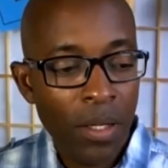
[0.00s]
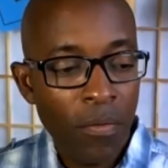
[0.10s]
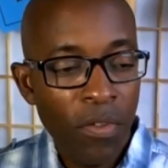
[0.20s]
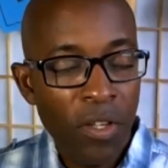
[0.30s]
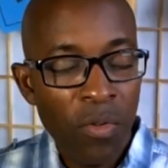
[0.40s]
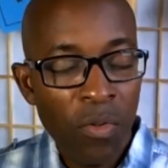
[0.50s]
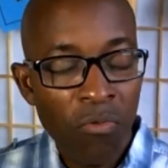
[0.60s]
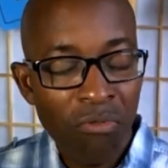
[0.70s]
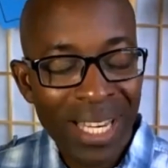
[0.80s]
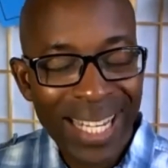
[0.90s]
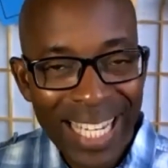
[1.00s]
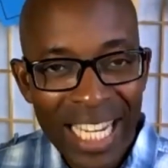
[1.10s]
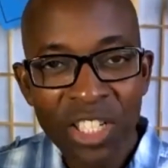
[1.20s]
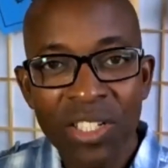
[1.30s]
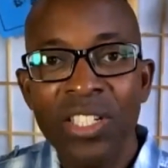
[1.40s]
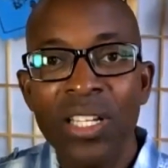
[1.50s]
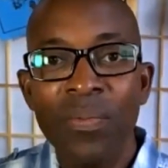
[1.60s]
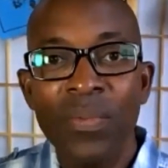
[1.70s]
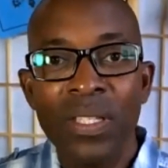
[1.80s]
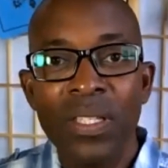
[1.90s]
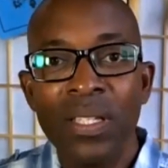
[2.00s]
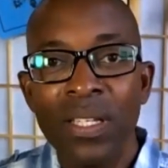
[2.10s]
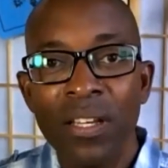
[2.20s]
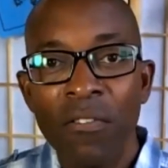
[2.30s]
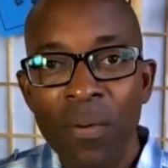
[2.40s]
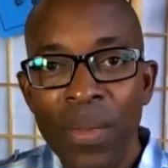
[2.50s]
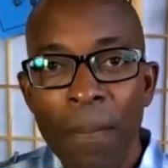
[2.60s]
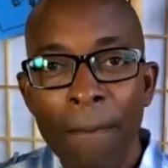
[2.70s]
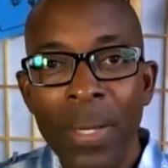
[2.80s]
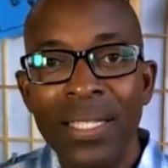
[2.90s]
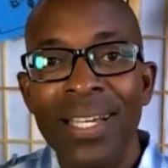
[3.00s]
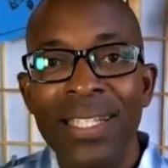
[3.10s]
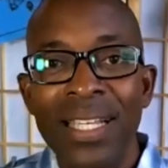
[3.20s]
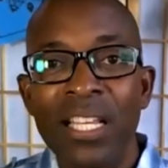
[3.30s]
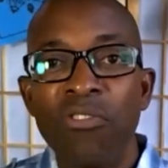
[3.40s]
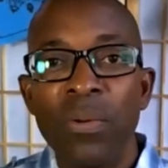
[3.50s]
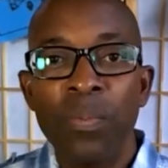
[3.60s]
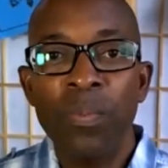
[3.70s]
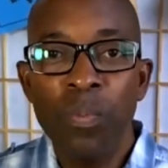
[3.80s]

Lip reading: view relationships from that multi-sensory